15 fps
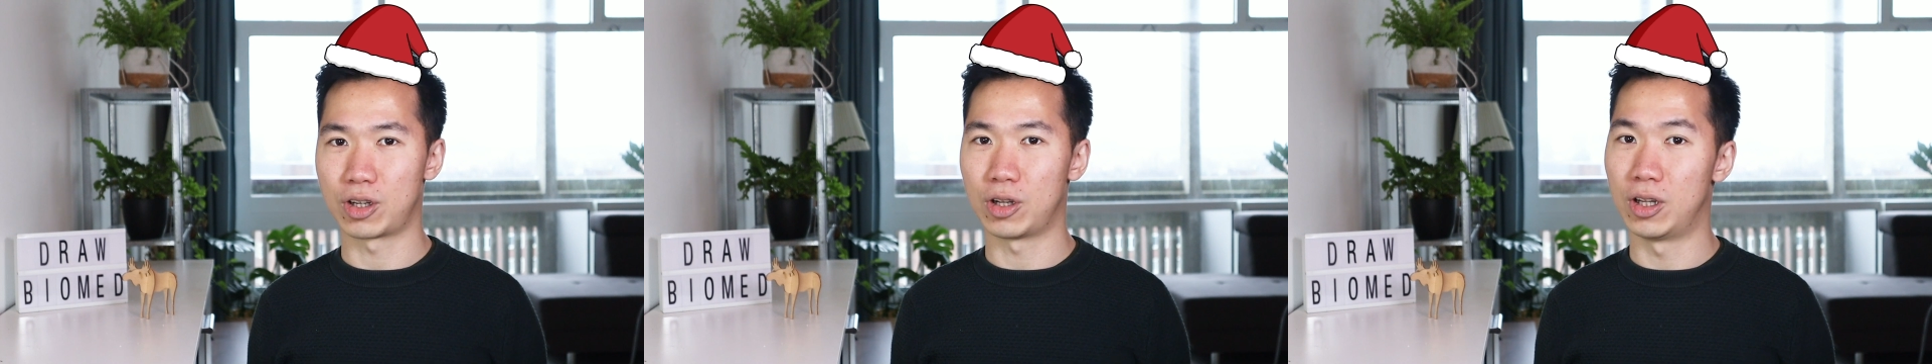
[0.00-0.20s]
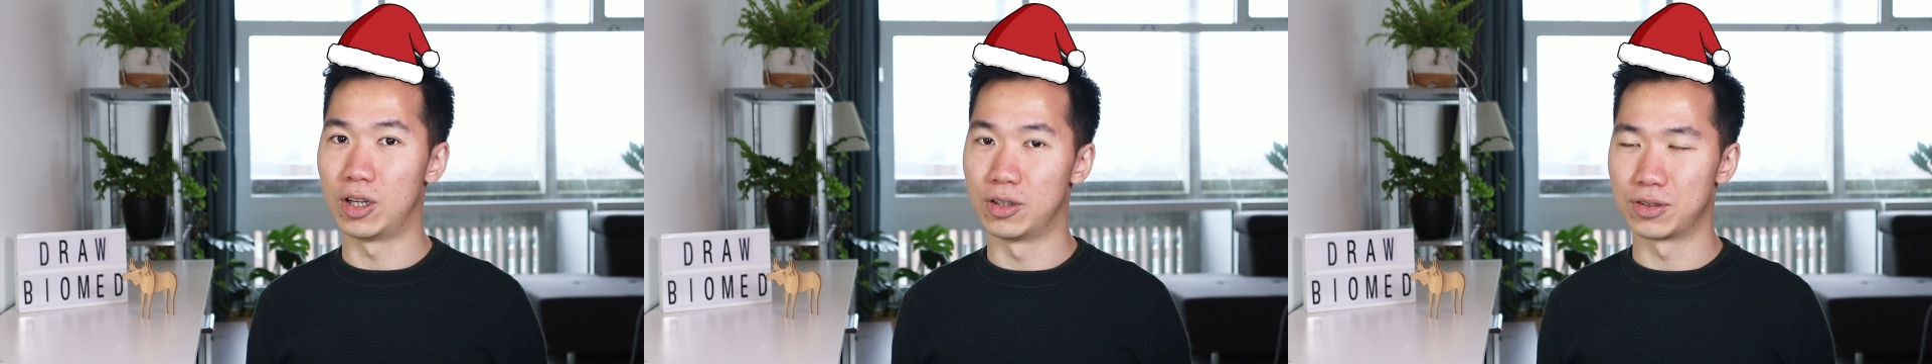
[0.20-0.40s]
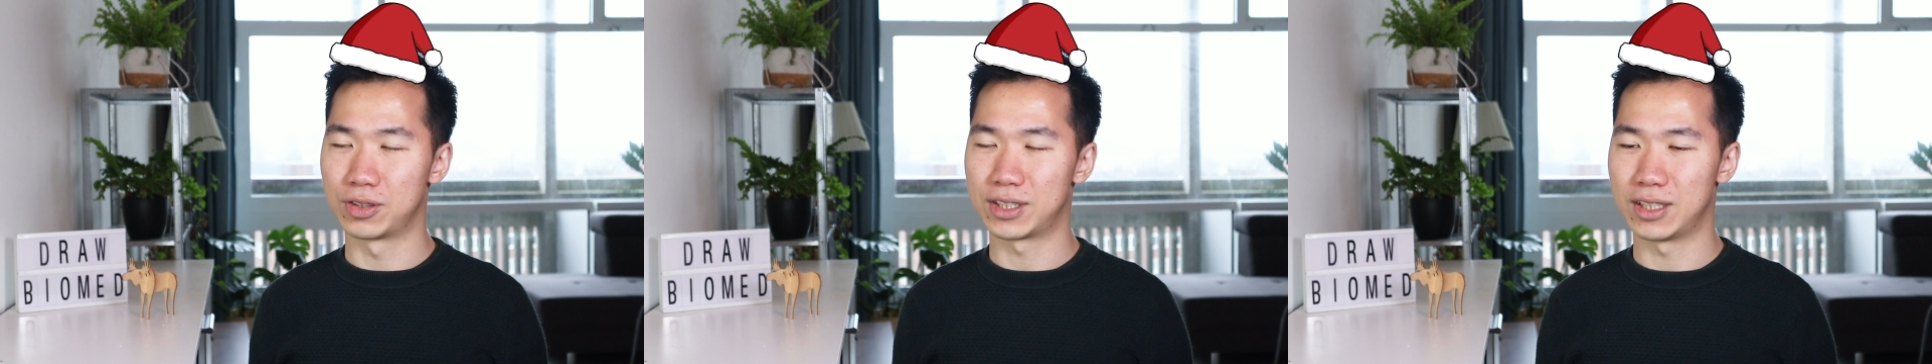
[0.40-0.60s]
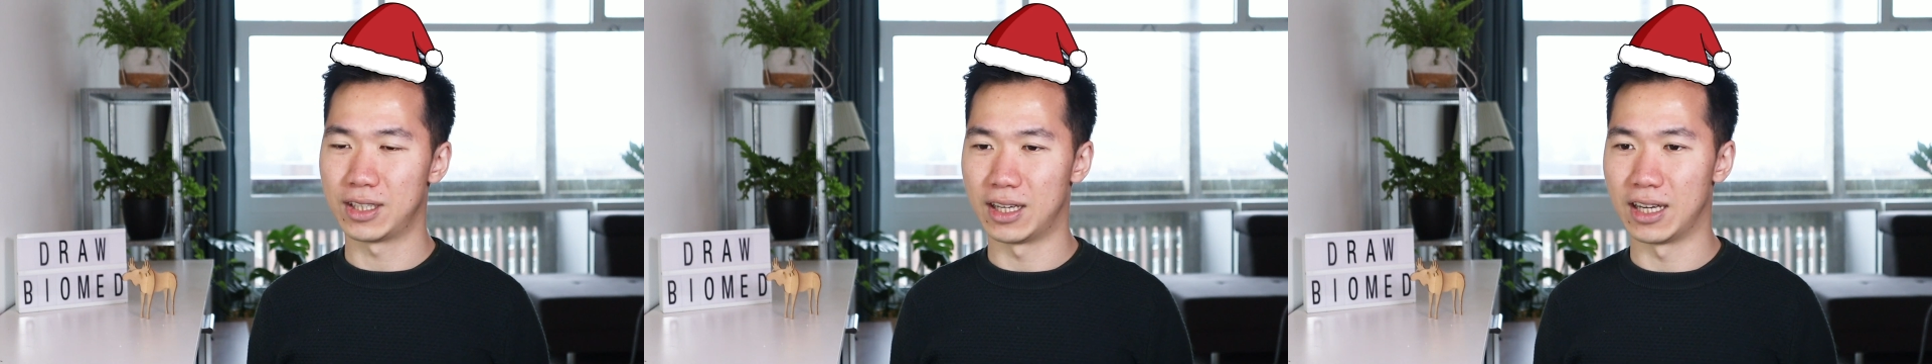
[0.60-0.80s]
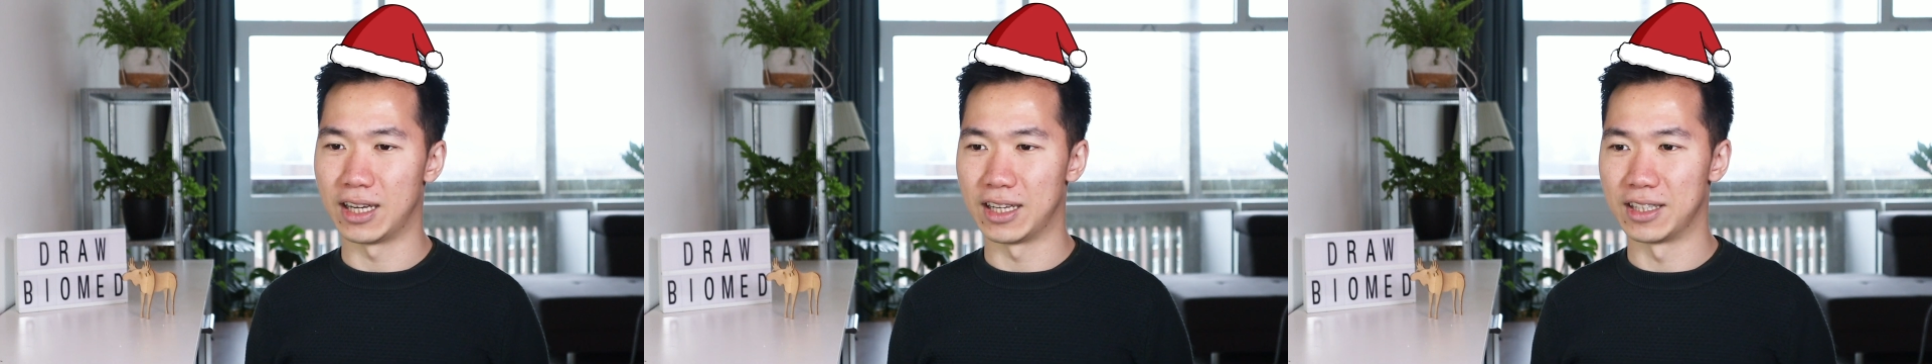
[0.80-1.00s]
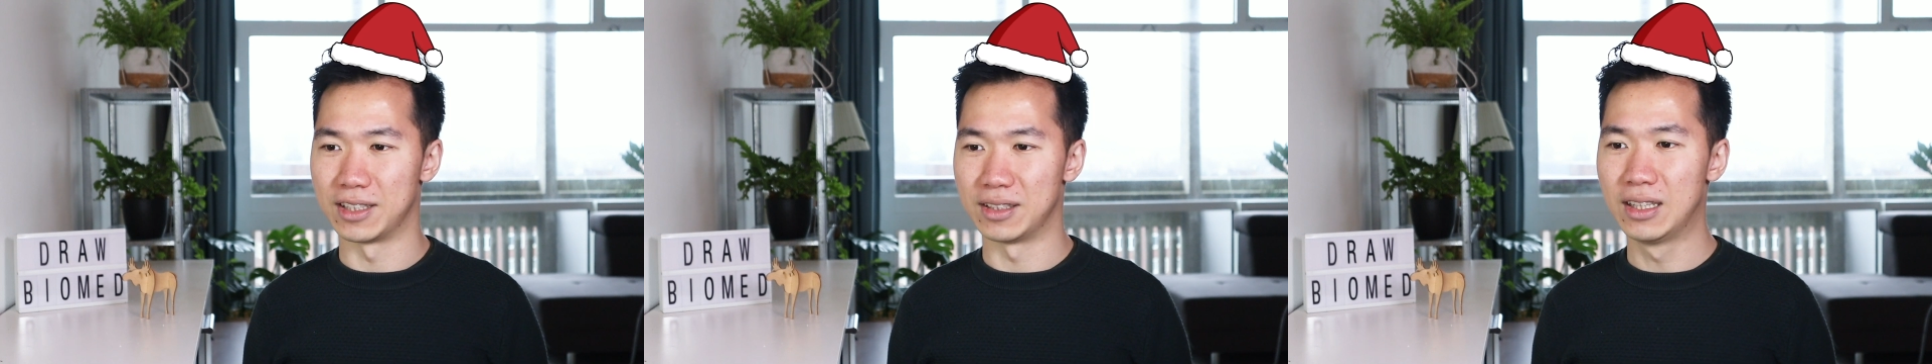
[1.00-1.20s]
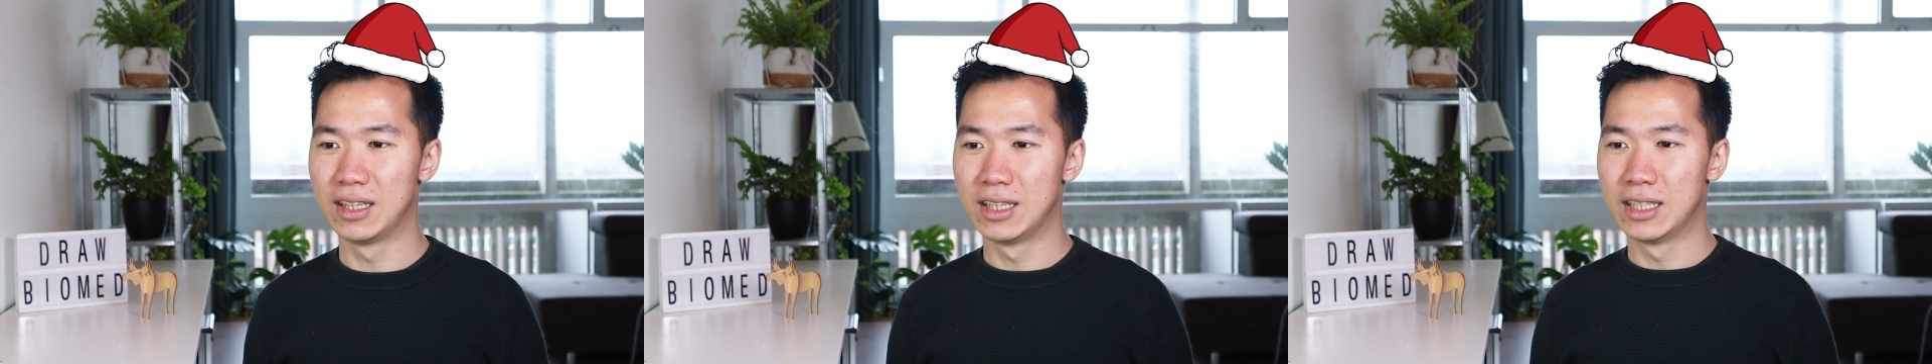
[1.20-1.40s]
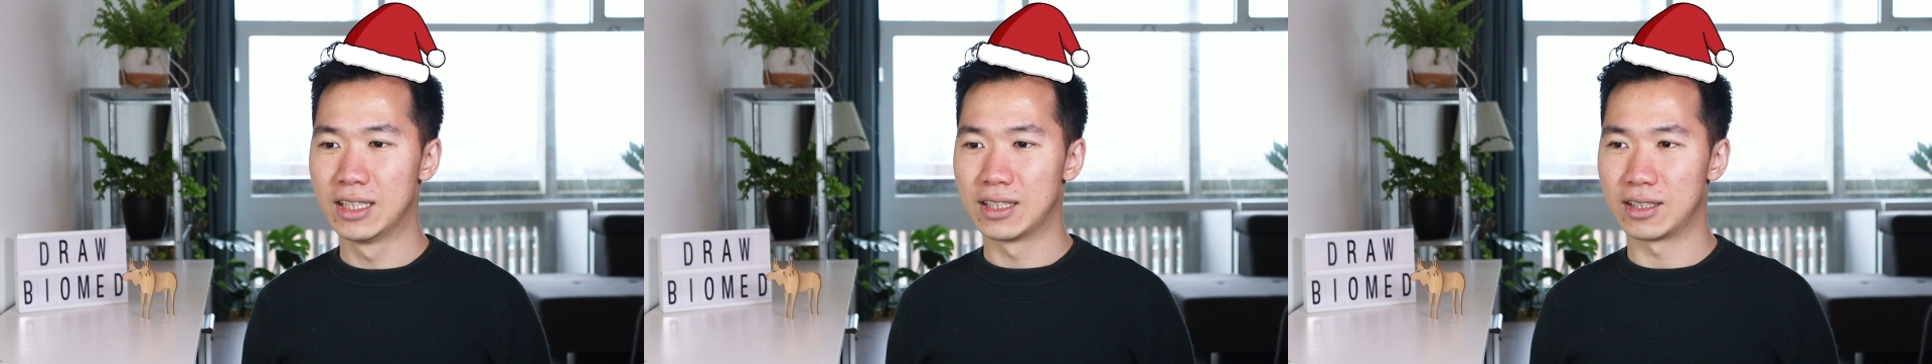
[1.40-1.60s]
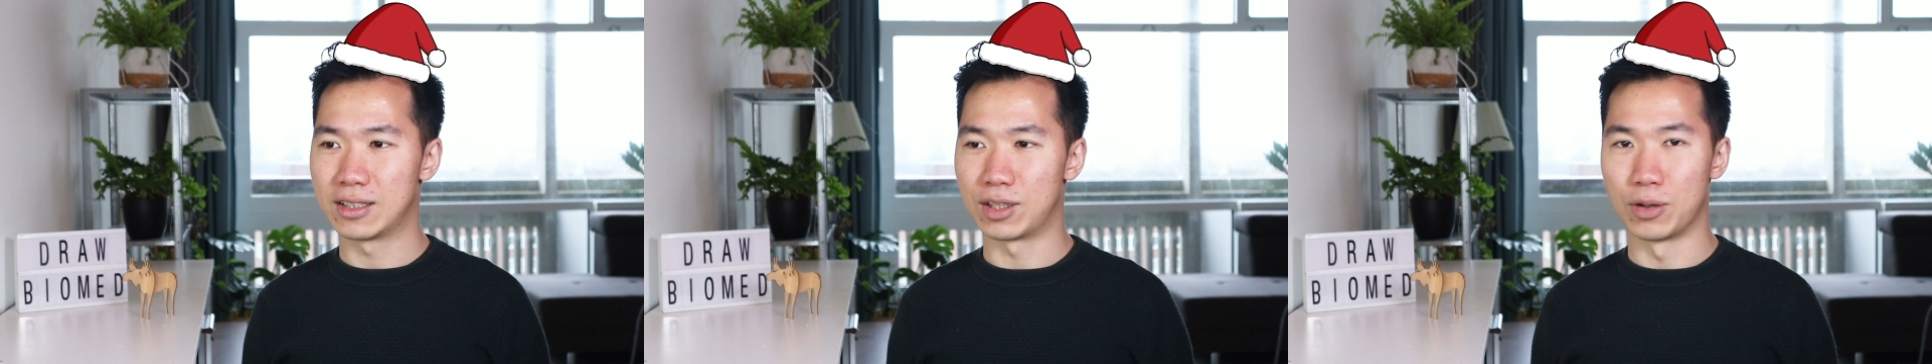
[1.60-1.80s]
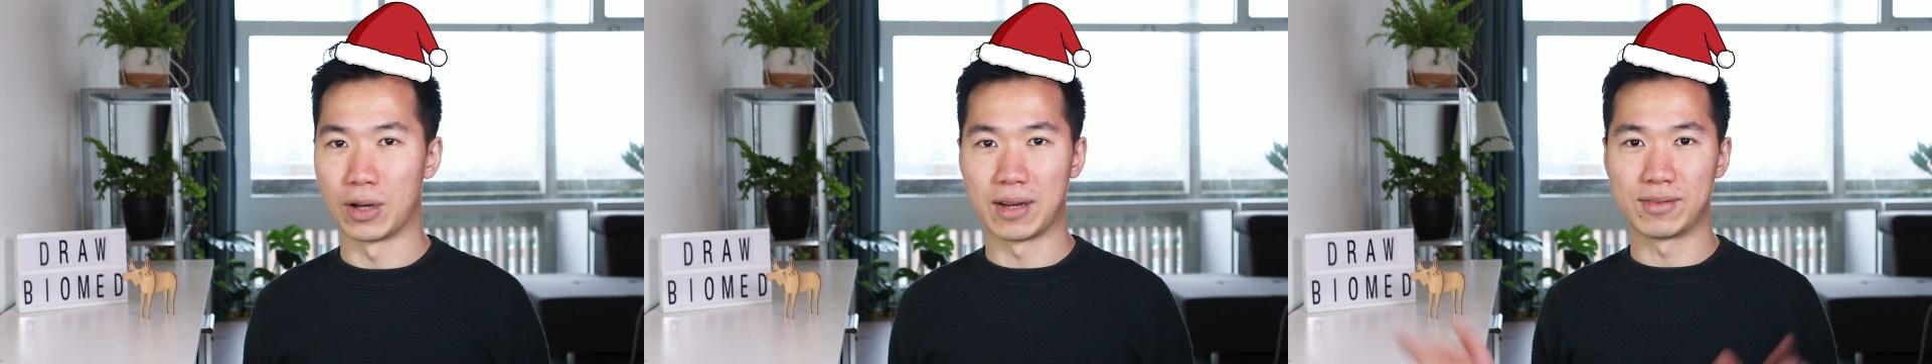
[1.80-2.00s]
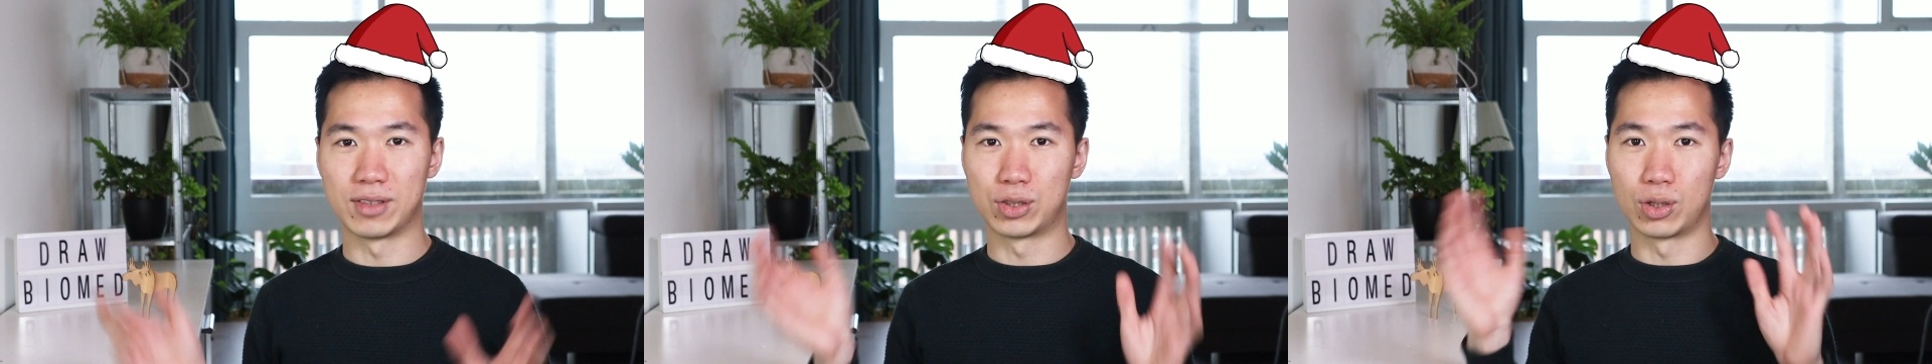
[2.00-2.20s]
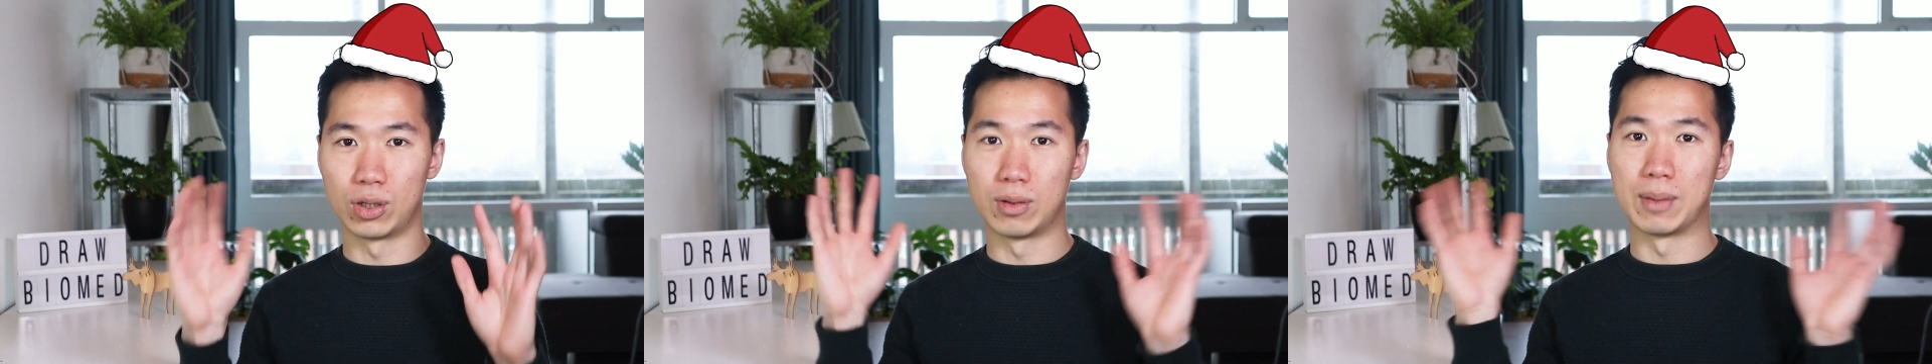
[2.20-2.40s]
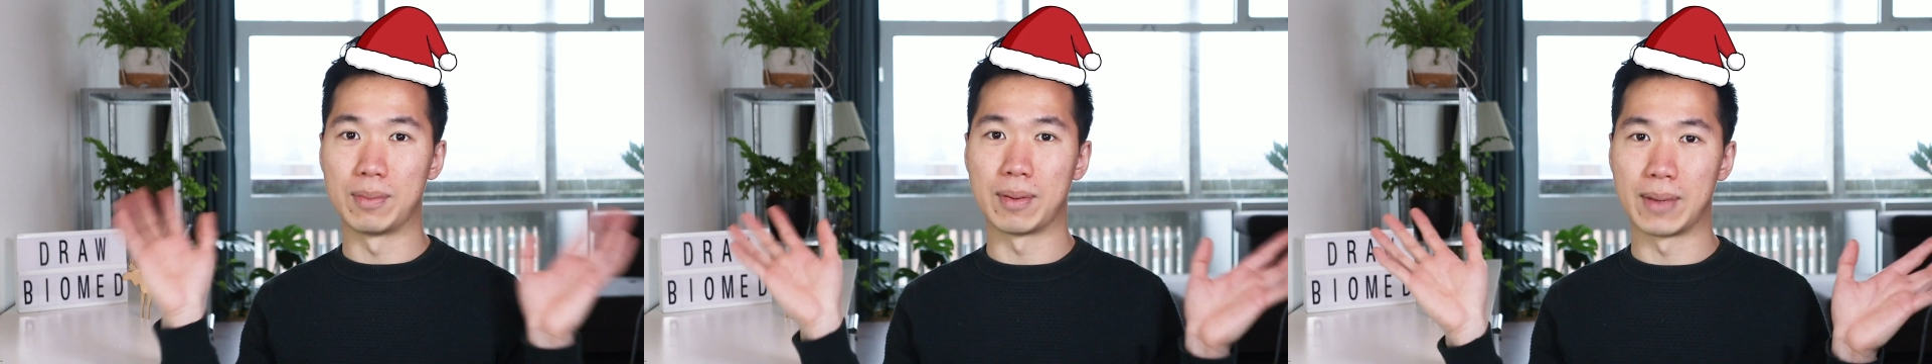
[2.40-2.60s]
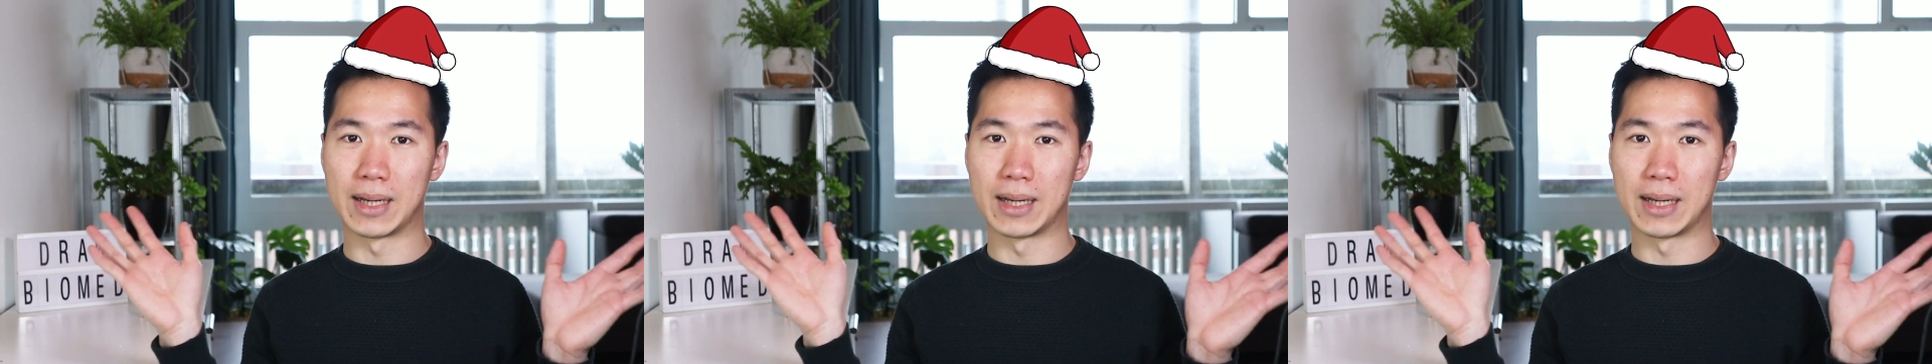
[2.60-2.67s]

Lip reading: closed. So I have to draw one by